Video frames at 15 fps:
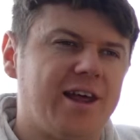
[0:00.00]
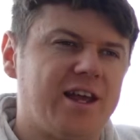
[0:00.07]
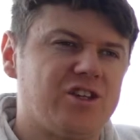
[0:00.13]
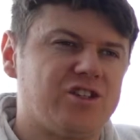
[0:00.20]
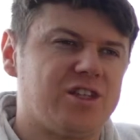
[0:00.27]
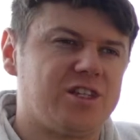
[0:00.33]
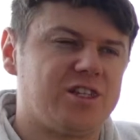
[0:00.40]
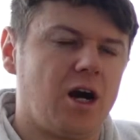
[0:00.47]

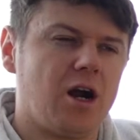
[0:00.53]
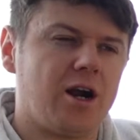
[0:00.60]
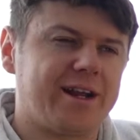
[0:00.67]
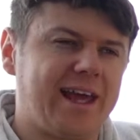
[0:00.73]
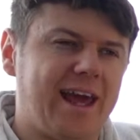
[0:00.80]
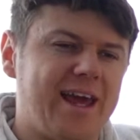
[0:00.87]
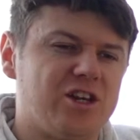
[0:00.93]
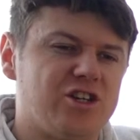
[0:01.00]
Age, the
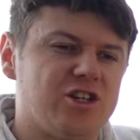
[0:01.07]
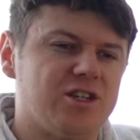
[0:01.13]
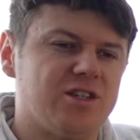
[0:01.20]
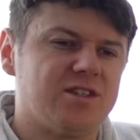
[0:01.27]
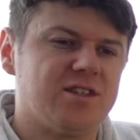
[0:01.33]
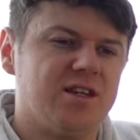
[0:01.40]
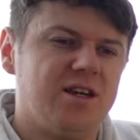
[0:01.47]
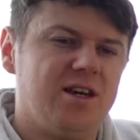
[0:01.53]
Dark
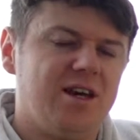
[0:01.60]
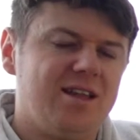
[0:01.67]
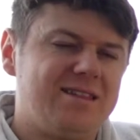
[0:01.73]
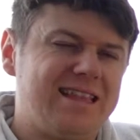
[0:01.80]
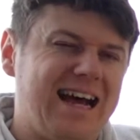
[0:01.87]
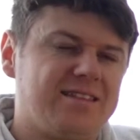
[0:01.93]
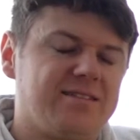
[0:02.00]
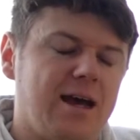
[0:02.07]
Ages,
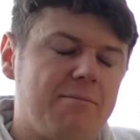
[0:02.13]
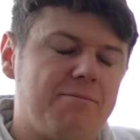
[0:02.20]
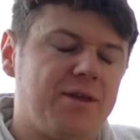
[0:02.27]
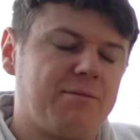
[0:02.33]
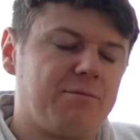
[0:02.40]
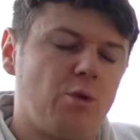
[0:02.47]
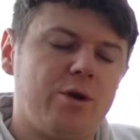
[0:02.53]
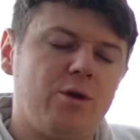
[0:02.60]
that type
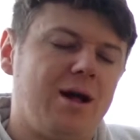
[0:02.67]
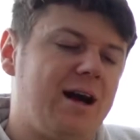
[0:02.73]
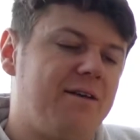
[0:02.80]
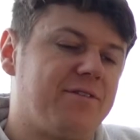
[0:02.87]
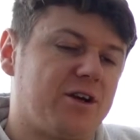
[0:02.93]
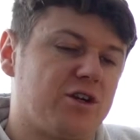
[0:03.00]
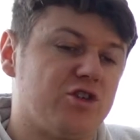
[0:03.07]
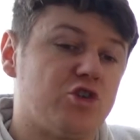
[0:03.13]
thing, but we don't have
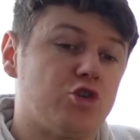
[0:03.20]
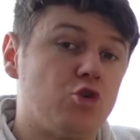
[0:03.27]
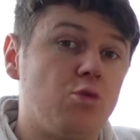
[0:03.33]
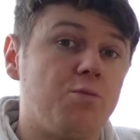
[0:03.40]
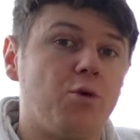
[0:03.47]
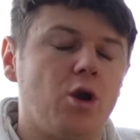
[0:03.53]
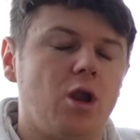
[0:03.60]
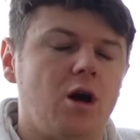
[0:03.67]
like a
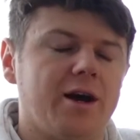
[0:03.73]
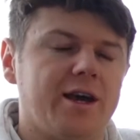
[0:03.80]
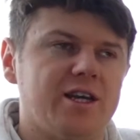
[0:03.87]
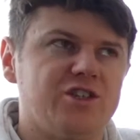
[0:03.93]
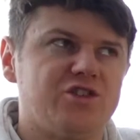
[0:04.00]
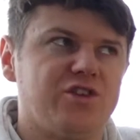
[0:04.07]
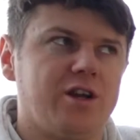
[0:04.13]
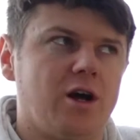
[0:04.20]
super long
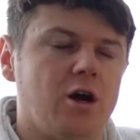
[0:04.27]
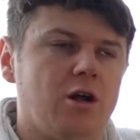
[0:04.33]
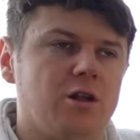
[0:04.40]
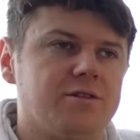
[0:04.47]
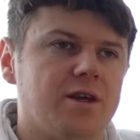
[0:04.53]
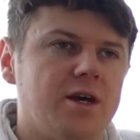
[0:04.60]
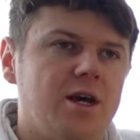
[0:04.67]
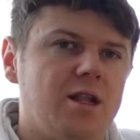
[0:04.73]
history in Ireland.